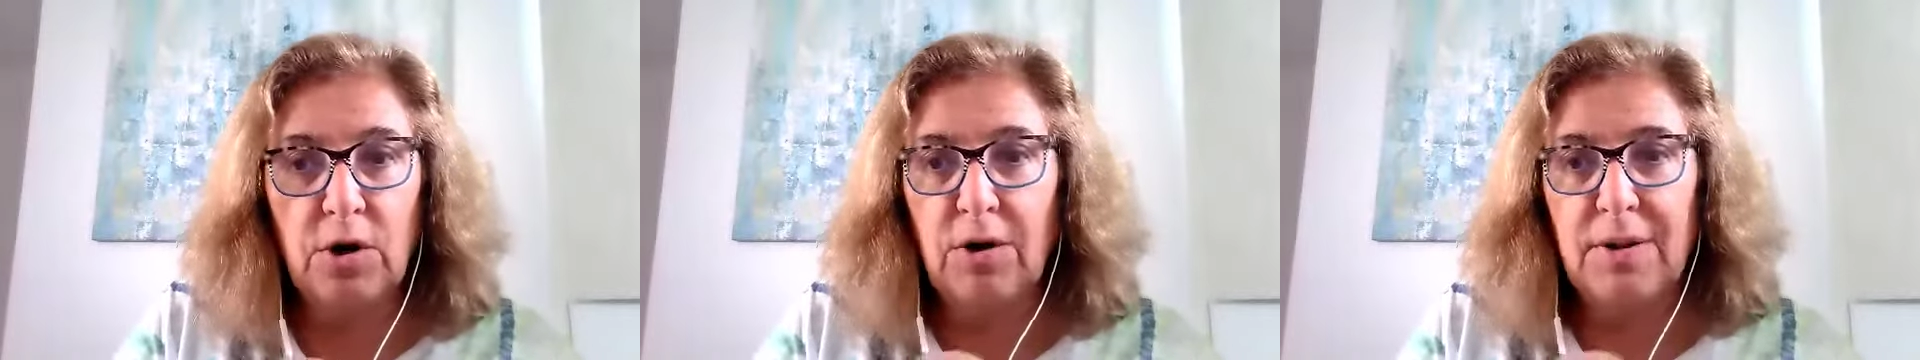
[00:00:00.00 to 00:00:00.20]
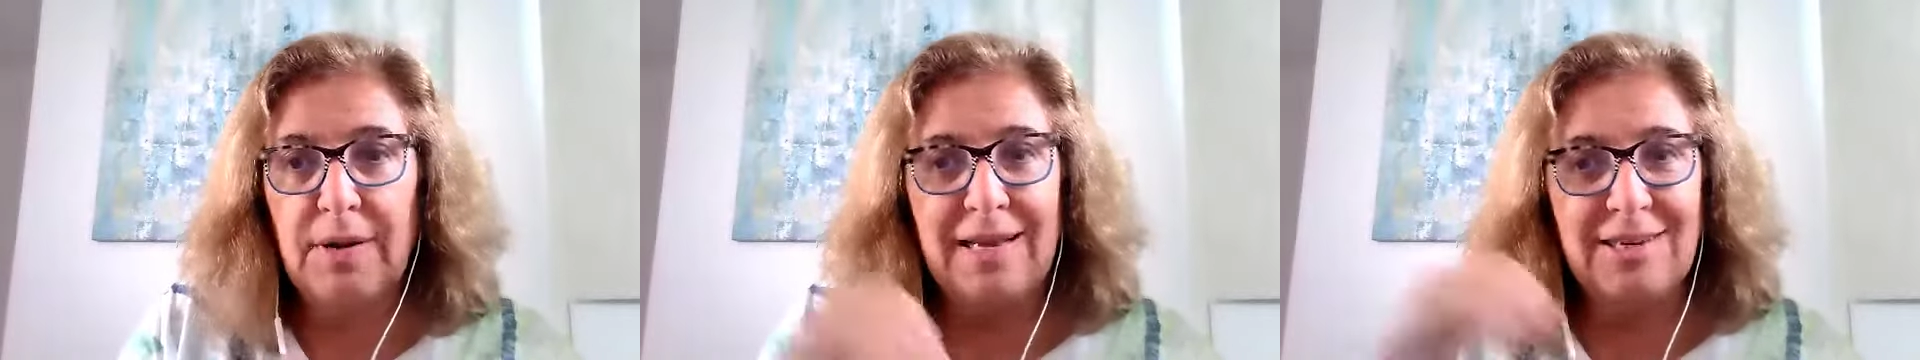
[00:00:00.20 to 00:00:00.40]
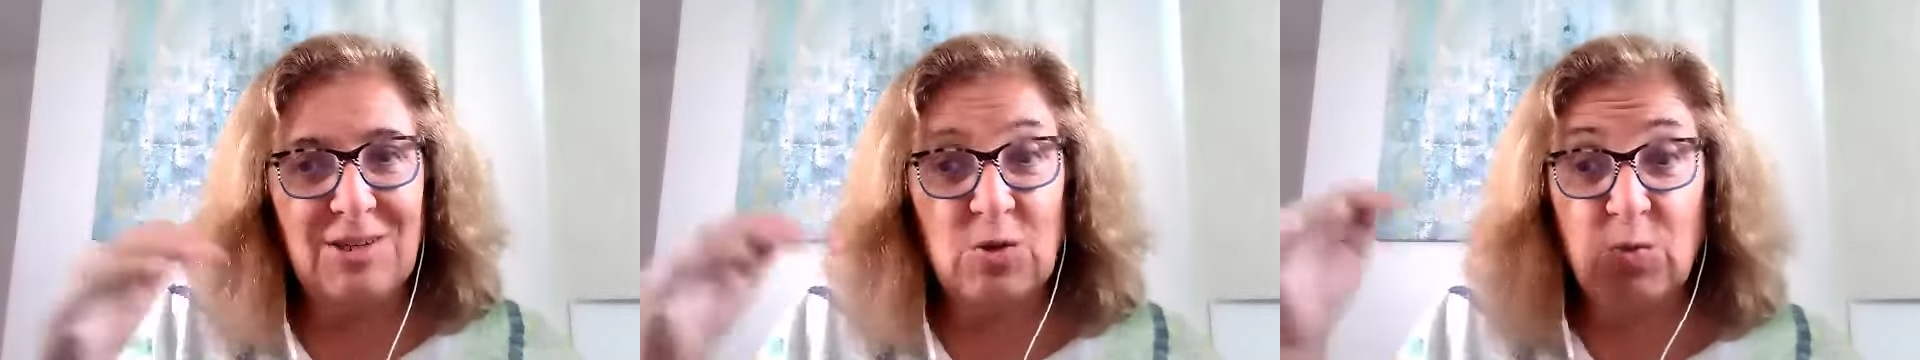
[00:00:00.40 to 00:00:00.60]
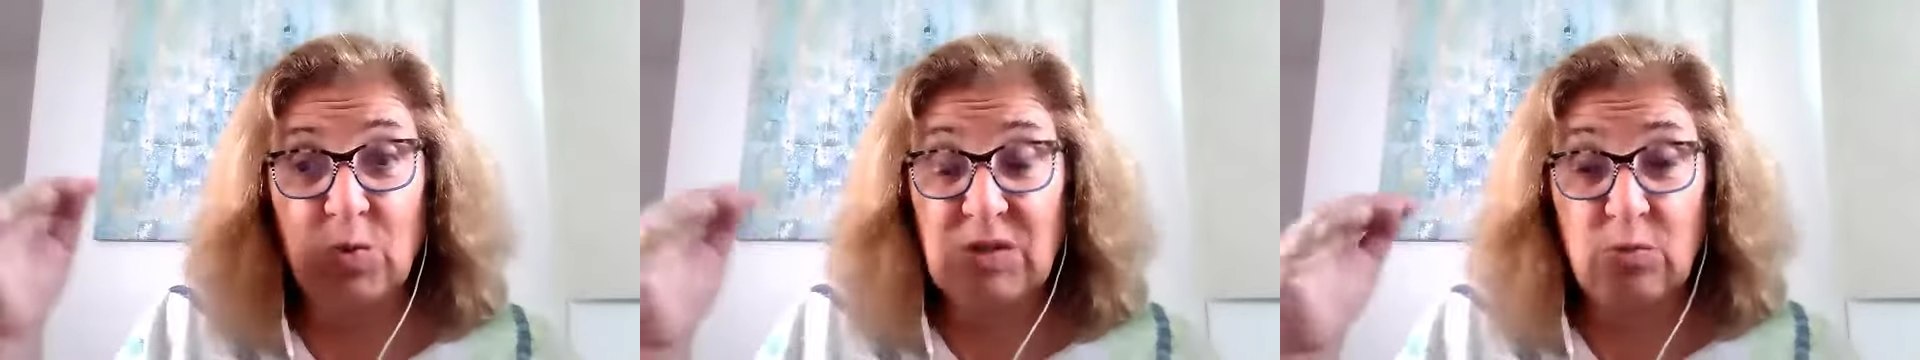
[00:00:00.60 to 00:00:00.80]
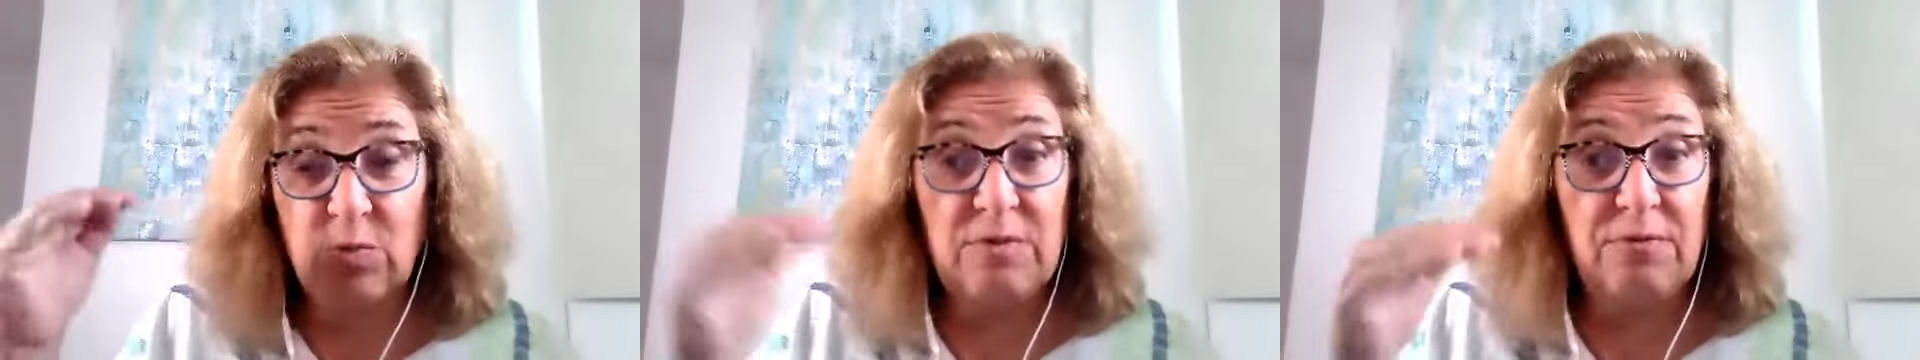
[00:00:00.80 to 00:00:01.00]
And I just was
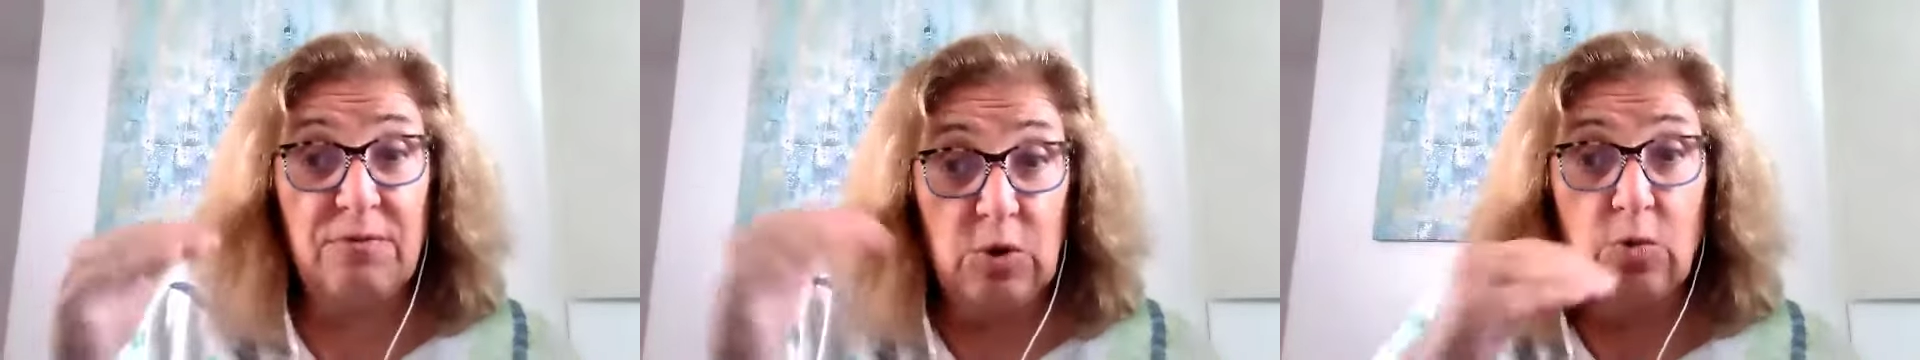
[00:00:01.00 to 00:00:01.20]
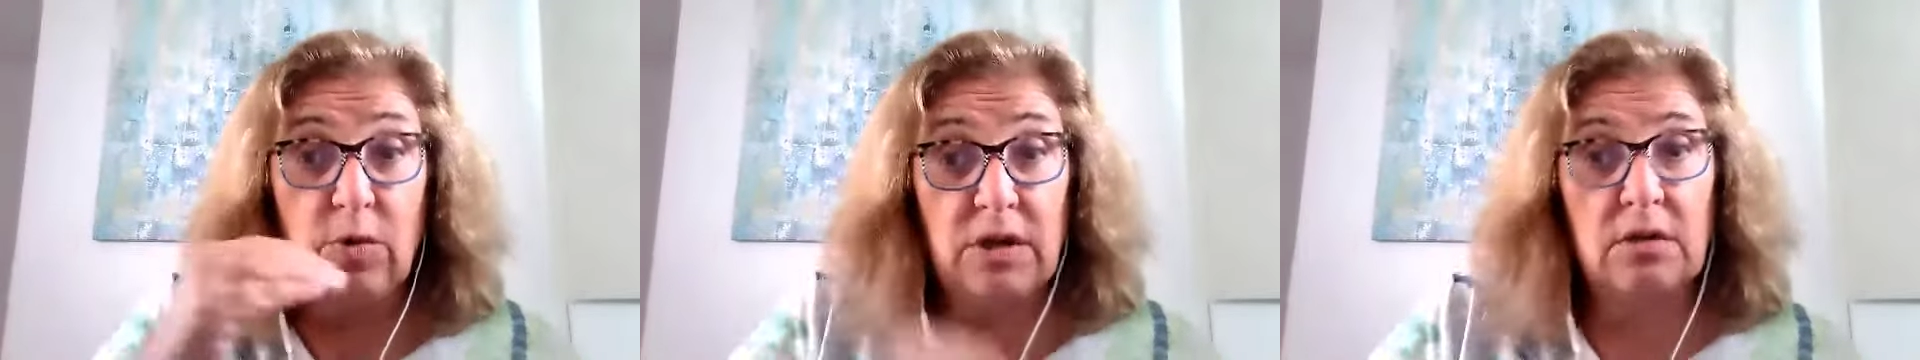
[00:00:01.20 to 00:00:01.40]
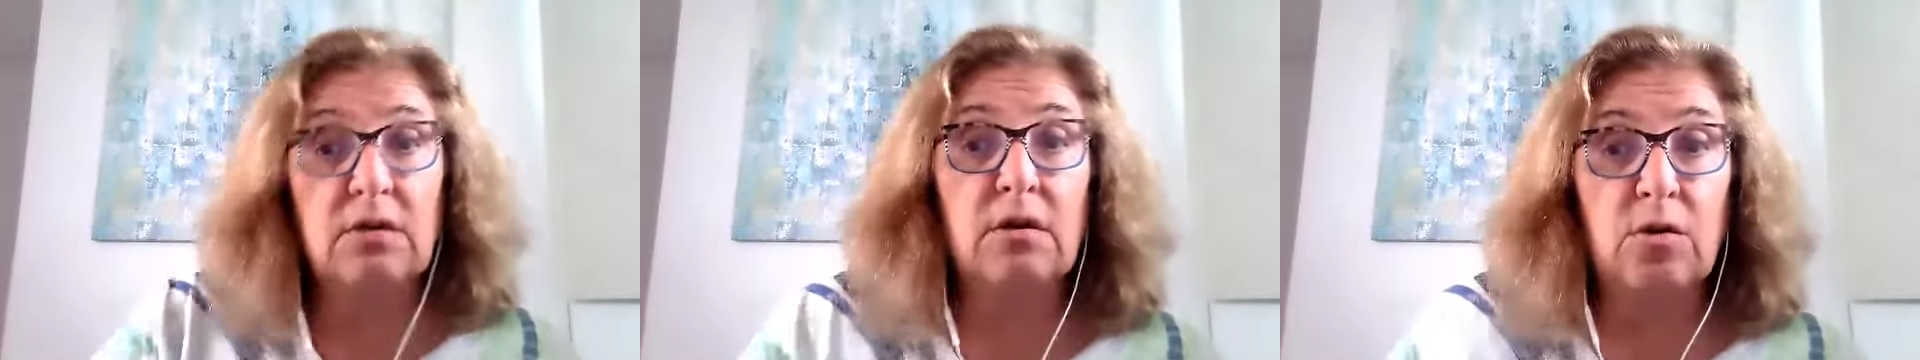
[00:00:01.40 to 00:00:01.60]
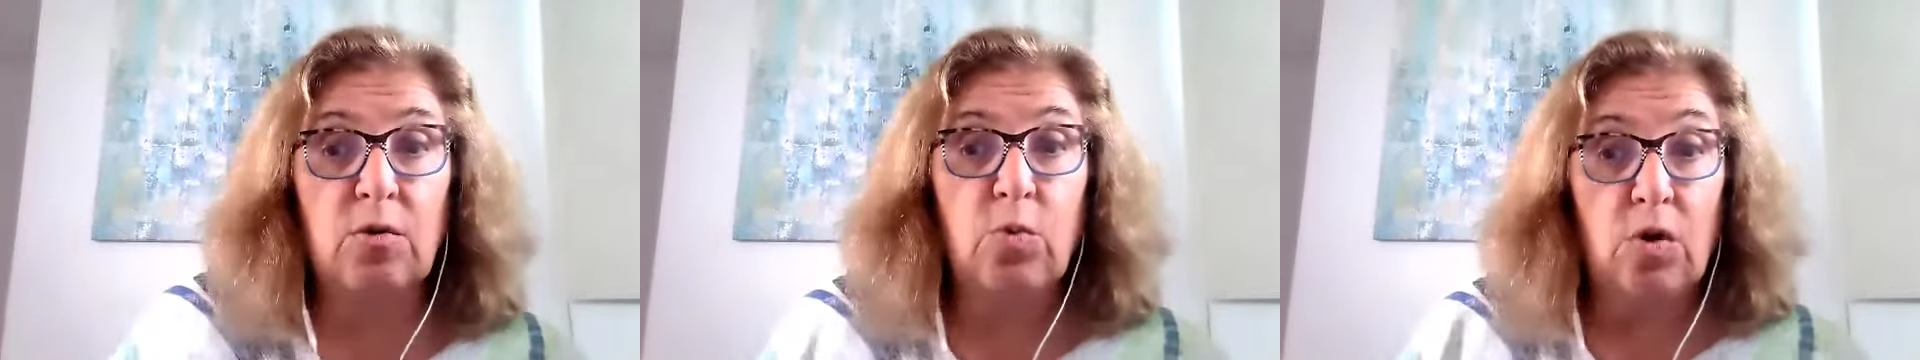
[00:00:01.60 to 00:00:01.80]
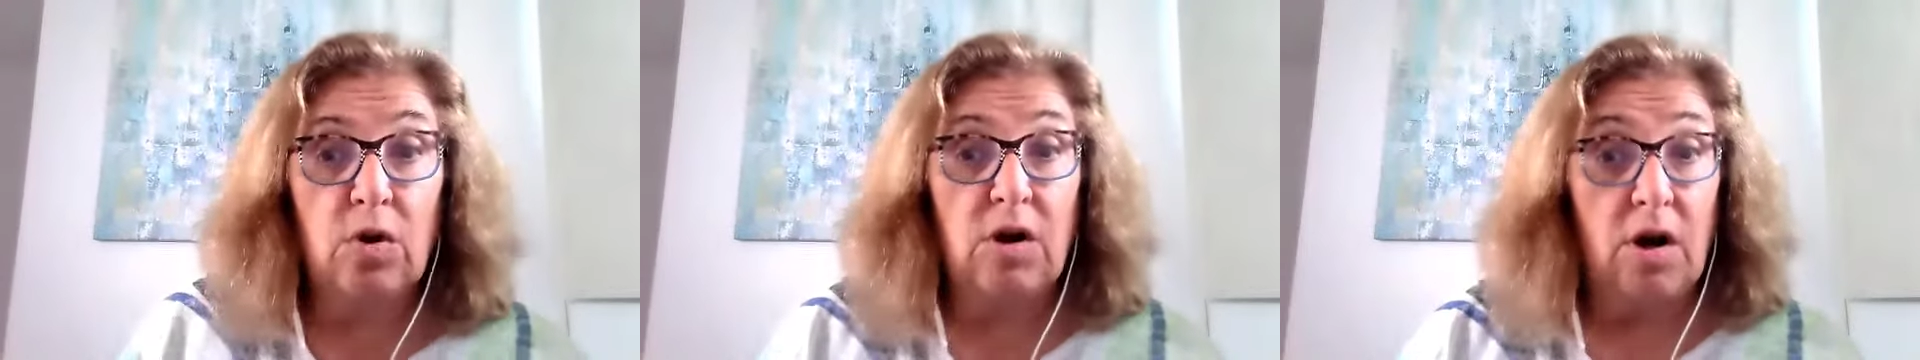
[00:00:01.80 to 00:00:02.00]
reviewing her
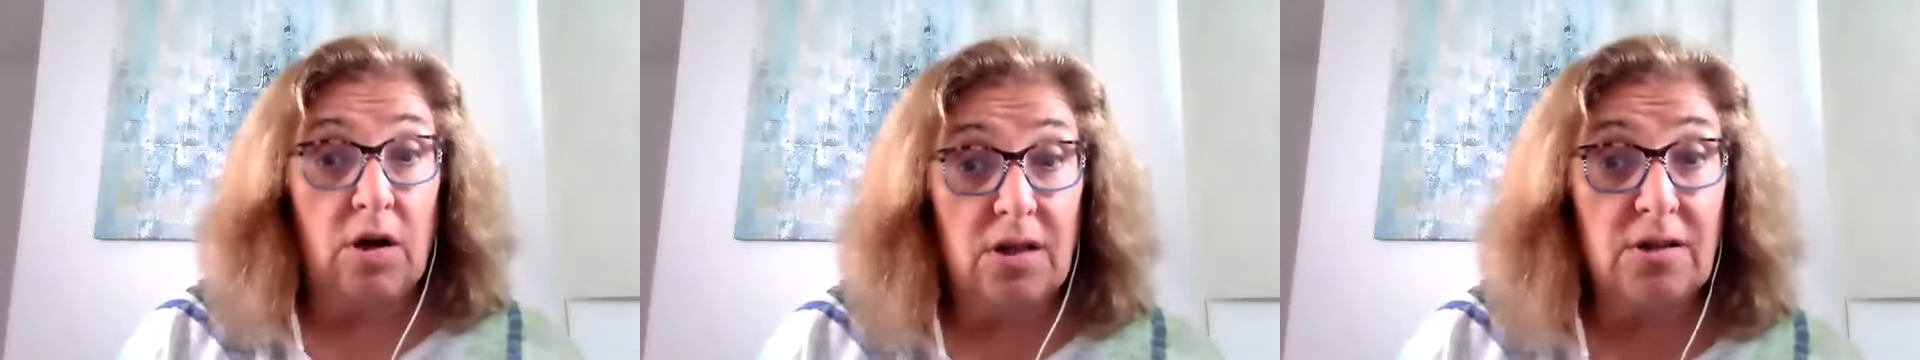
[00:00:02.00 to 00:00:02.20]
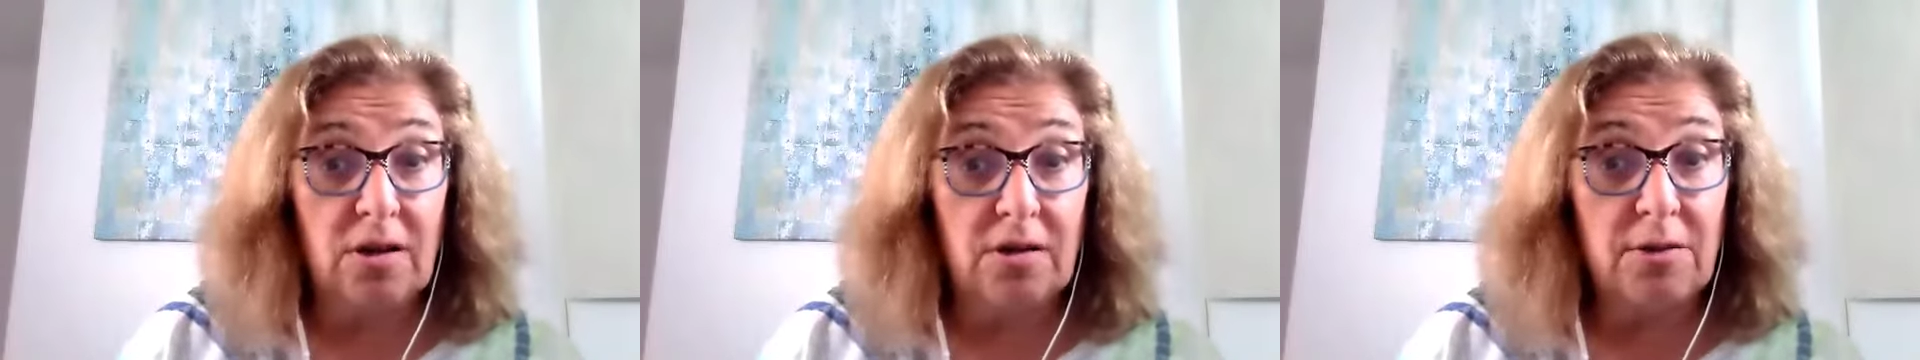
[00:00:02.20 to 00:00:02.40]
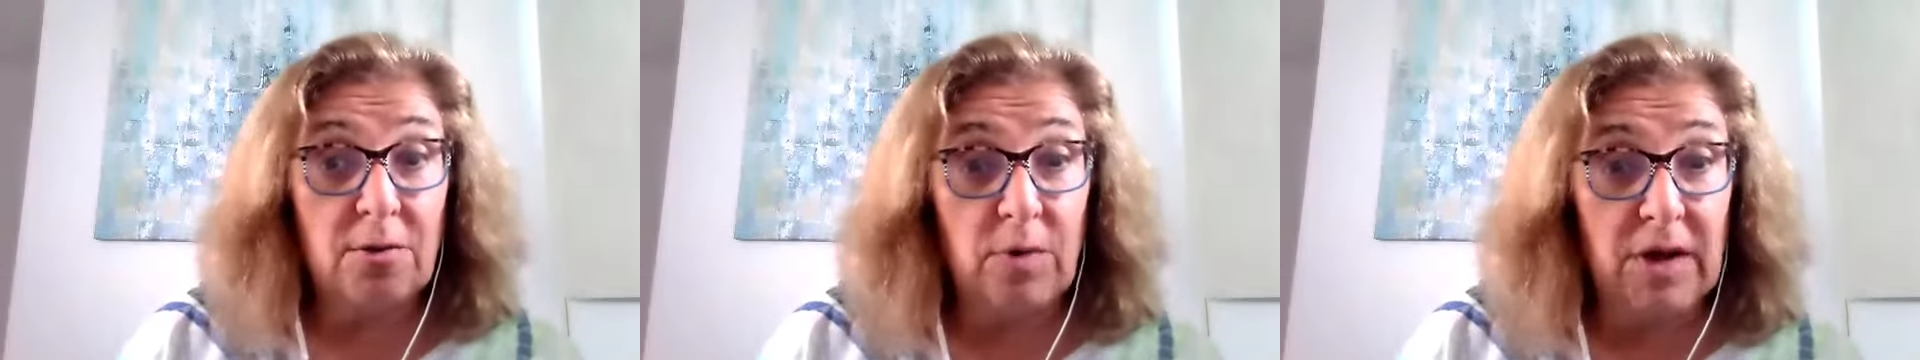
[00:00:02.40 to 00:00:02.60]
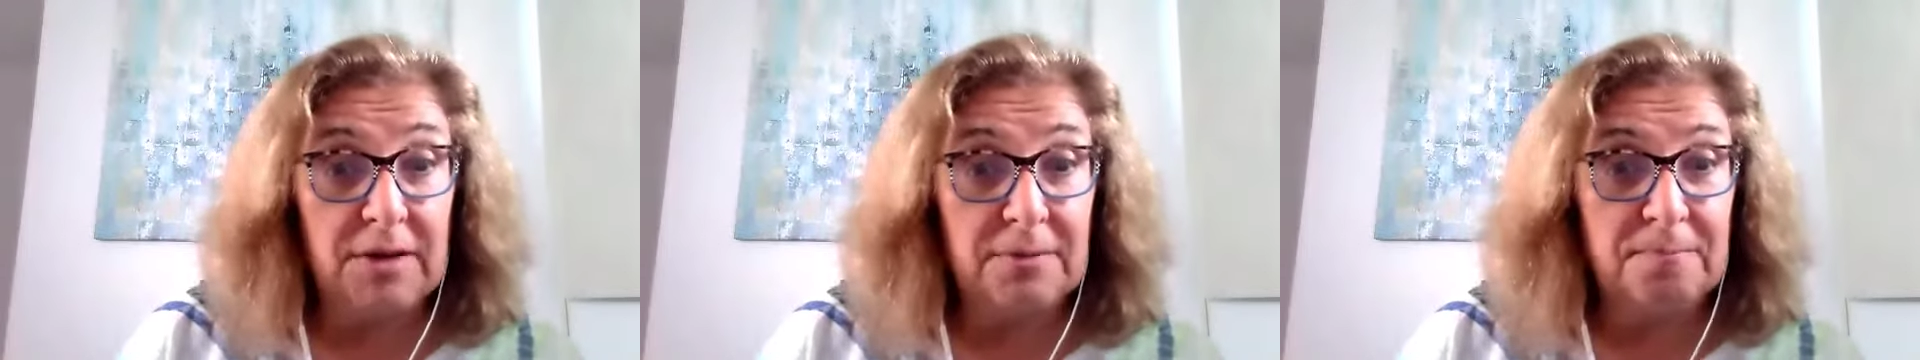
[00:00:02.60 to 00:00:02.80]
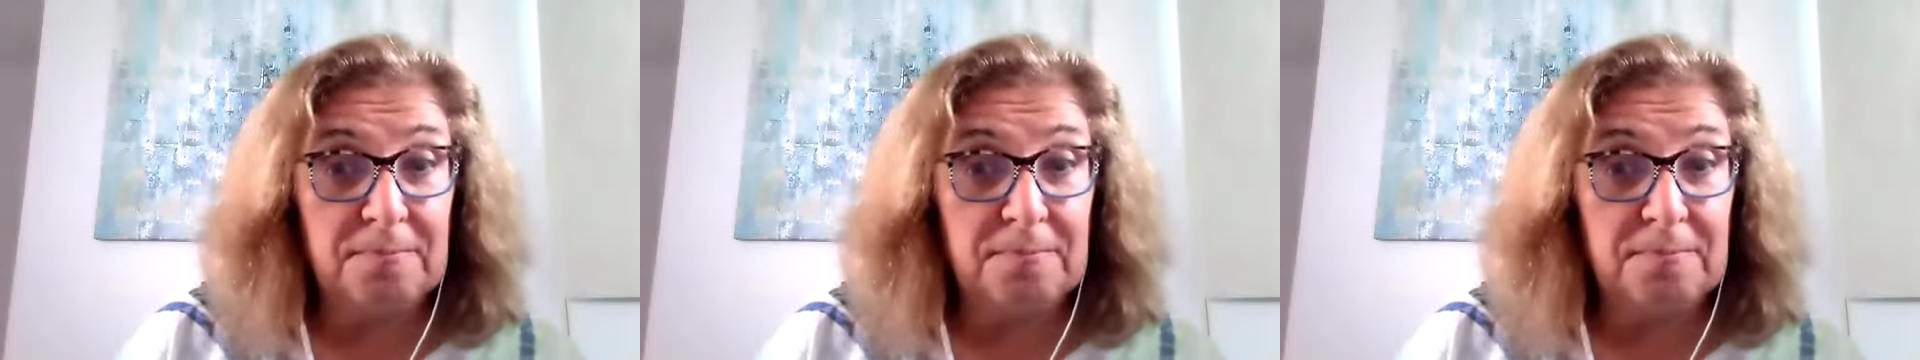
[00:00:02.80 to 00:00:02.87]
work all along the way.